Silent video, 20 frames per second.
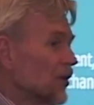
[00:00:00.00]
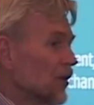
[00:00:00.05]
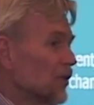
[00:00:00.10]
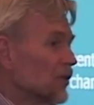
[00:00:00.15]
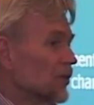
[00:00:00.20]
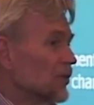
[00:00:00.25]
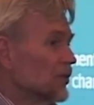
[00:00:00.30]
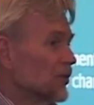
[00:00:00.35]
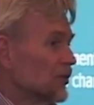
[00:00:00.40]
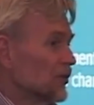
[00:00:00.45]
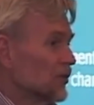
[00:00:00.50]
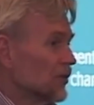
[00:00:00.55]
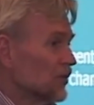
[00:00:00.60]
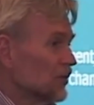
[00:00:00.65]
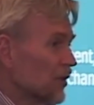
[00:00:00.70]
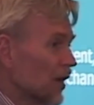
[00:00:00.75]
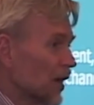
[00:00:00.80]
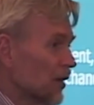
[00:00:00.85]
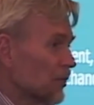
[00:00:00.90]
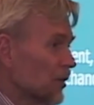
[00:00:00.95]
go to the
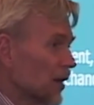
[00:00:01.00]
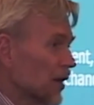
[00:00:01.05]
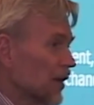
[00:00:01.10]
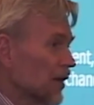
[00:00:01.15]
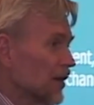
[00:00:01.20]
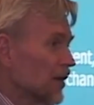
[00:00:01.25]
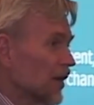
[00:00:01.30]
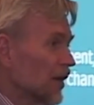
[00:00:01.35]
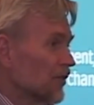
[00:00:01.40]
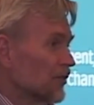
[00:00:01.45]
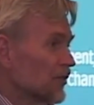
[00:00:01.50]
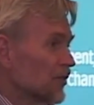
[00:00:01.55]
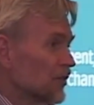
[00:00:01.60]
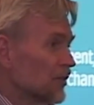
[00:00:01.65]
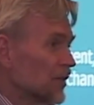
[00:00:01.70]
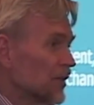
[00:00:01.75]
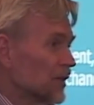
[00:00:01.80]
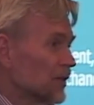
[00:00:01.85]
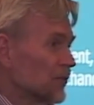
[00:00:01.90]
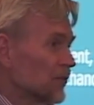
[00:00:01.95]
rabbi, and after
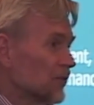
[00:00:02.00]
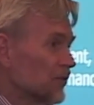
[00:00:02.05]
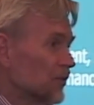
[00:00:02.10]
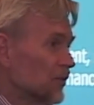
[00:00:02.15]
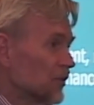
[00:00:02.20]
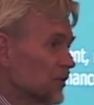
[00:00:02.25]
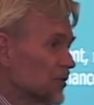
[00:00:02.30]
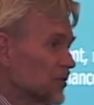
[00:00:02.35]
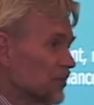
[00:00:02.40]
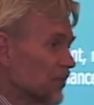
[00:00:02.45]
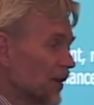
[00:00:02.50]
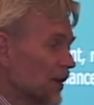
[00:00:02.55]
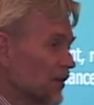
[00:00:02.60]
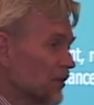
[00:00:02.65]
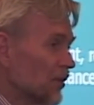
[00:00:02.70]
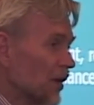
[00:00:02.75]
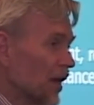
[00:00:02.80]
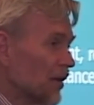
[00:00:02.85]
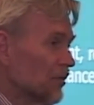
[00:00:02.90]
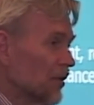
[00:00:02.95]
being refused by
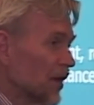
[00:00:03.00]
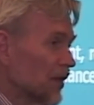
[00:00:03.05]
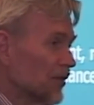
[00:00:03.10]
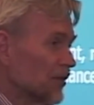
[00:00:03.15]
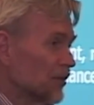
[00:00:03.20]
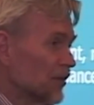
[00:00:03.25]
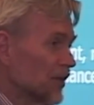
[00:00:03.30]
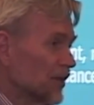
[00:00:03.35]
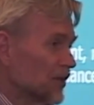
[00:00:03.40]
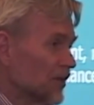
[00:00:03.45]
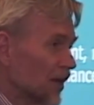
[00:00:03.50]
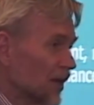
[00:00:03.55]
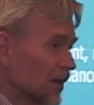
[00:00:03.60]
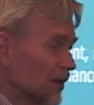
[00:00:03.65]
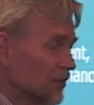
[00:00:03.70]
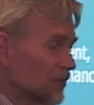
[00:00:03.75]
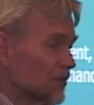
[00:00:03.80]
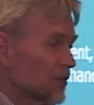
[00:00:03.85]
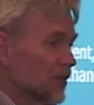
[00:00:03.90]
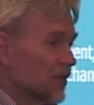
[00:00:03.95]
the rabbi three
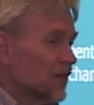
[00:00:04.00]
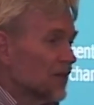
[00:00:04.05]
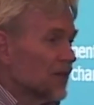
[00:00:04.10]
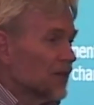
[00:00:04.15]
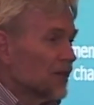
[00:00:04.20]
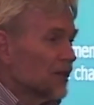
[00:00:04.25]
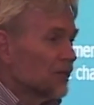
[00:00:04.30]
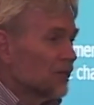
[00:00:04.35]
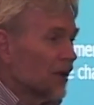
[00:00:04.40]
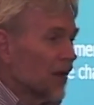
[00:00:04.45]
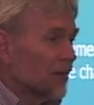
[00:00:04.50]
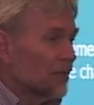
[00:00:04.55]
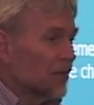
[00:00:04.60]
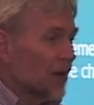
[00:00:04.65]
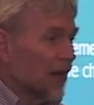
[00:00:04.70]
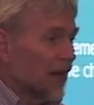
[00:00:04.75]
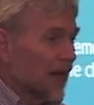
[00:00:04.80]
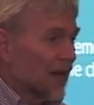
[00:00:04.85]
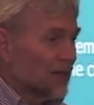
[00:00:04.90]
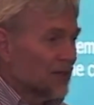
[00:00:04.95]
times, the
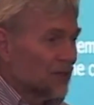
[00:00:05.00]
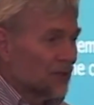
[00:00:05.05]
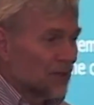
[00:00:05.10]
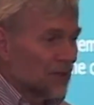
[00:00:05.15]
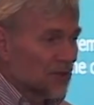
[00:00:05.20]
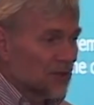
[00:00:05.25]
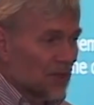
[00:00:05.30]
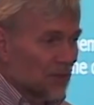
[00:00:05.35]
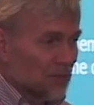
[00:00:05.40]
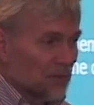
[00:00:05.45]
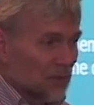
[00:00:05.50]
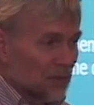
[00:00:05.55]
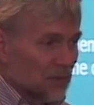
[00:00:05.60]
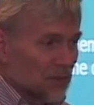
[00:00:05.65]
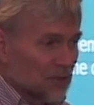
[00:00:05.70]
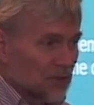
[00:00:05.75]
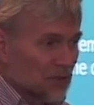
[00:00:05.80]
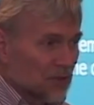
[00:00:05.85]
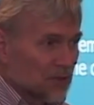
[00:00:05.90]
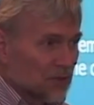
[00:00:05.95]
rabbi had to accept them
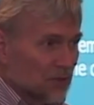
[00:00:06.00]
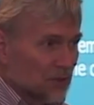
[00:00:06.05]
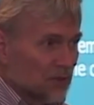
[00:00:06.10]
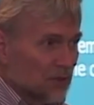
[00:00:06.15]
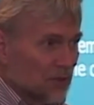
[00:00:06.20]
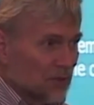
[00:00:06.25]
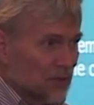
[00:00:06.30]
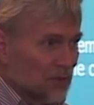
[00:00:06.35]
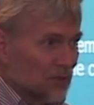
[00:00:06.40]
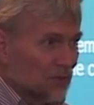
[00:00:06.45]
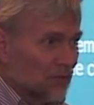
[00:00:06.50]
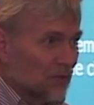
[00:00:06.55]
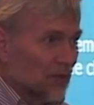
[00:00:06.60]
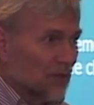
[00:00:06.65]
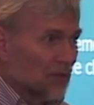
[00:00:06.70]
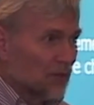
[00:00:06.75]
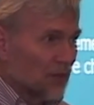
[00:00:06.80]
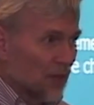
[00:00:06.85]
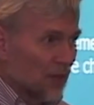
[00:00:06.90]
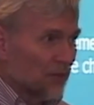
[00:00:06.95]
as a student if
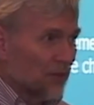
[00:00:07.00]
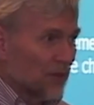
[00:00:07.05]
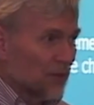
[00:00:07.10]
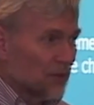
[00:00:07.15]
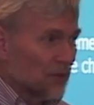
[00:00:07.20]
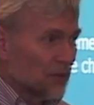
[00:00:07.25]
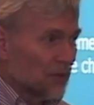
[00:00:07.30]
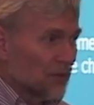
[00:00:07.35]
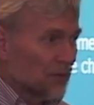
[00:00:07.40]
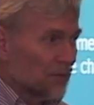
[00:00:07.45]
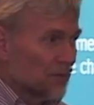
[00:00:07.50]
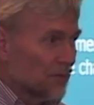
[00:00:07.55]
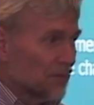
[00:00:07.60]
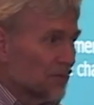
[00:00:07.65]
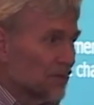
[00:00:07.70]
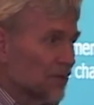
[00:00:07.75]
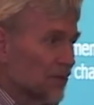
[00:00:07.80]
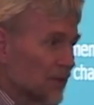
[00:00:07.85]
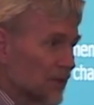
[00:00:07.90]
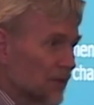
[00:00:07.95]
they thought they were,
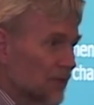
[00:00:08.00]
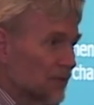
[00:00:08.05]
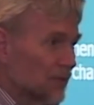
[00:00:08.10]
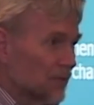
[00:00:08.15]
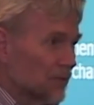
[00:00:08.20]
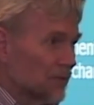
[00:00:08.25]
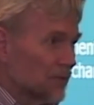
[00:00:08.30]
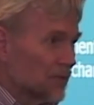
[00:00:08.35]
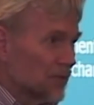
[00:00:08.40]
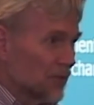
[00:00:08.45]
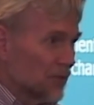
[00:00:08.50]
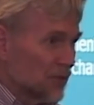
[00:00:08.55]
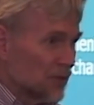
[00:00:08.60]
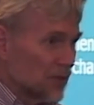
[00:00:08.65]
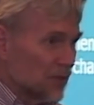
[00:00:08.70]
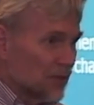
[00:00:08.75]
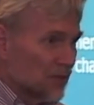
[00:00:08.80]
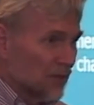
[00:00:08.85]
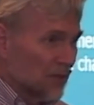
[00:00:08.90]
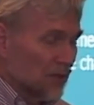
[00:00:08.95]
you know,
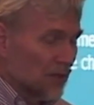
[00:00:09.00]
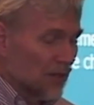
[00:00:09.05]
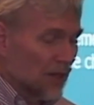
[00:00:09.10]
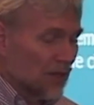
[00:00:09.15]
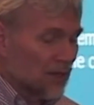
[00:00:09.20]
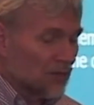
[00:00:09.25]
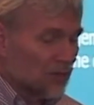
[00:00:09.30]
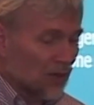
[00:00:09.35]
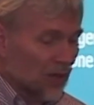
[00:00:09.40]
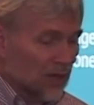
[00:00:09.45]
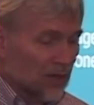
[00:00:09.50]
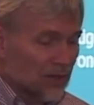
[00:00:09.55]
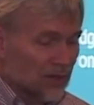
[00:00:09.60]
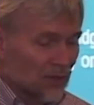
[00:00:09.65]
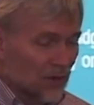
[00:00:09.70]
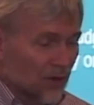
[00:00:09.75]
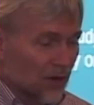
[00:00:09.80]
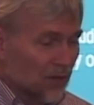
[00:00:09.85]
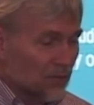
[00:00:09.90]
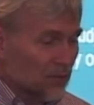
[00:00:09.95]
sincere and not trying
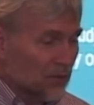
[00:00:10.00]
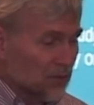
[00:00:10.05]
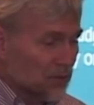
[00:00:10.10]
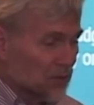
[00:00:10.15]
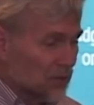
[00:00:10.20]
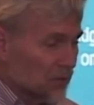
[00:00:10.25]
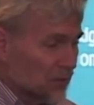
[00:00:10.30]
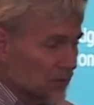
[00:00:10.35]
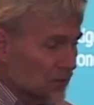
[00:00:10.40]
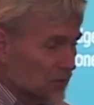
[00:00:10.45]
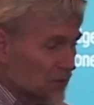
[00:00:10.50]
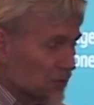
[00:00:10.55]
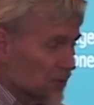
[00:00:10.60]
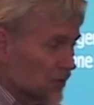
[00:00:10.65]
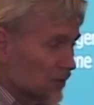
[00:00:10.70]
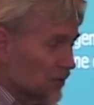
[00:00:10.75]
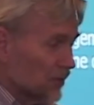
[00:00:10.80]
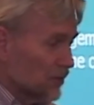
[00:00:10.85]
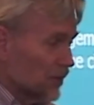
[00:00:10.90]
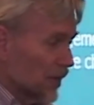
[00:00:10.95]
to harm the Jews
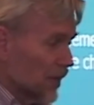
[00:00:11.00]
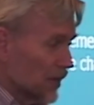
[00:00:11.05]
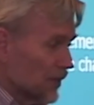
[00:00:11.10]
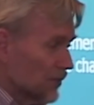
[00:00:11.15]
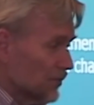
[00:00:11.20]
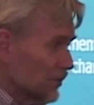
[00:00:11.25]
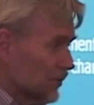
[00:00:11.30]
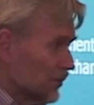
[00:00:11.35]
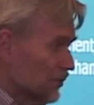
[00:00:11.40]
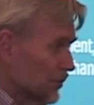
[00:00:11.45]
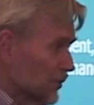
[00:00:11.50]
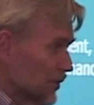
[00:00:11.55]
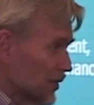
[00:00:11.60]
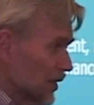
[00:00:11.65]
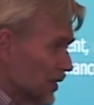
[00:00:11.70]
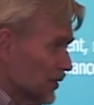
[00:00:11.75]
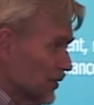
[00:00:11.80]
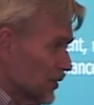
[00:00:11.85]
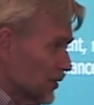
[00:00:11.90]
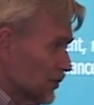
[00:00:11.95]
uh, by
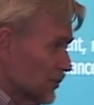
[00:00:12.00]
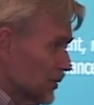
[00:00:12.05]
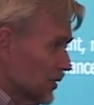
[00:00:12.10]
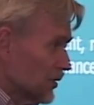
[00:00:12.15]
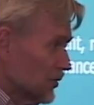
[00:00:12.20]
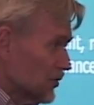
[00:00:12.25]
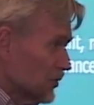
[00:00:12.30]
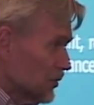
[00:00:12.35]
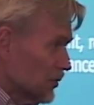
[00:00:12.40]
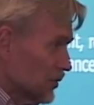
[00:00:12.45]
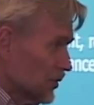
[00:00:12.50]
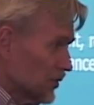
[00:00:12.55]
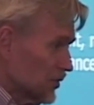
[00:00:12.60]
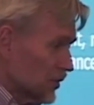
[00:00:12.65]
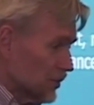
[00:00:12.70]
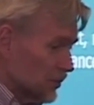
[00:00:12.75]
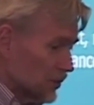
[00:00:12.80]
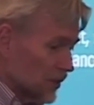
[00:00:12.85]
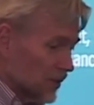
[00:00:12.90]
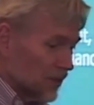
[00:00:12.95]
pretending to be a Jew or
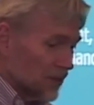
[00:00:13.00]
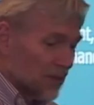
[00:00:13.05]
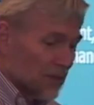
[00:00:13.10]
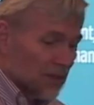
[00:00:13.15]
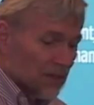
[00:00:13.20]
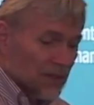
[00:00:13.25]
something.